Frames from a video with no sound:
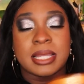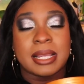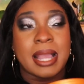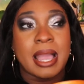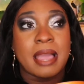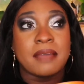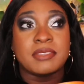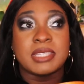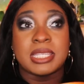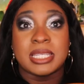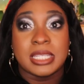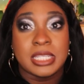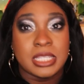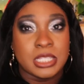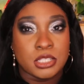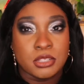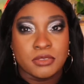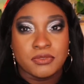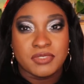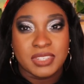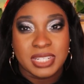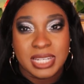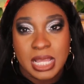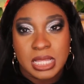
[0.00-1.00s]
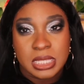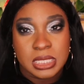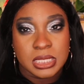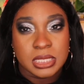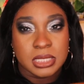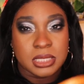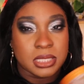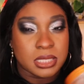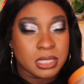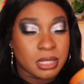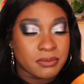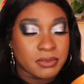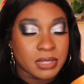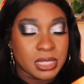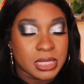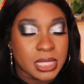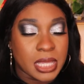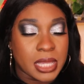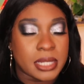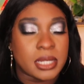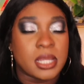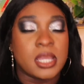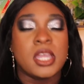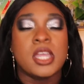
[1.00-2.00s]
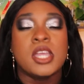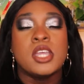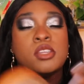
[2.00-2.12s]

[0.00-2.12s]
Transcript: Like I have Tahitian vanilla and stuff like that.